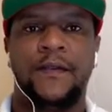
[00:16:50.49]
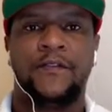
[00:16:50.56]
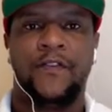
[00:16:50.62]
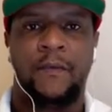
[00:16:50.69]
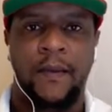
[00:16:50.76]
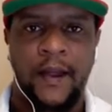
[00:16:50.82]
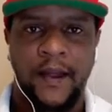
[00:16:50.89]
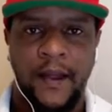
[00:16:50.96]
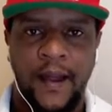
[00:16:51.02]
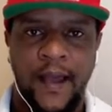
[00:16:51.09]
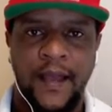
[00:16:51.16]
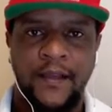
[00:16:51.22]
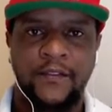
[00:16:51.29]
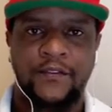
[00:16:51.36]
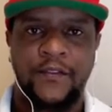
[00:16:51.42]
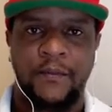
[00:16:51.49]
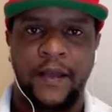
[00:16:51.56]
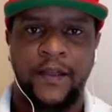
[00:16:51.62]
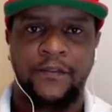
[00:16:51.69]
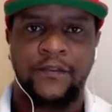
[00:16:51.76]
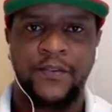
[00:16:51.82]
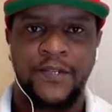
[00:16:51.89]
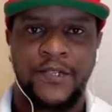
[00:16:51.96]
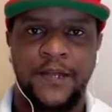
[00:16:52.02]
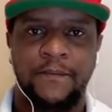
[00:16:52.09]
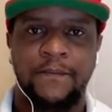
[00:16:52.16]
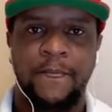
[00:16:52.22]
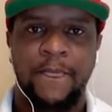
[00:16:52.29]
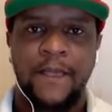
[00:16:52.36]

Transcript: for my life, for my future,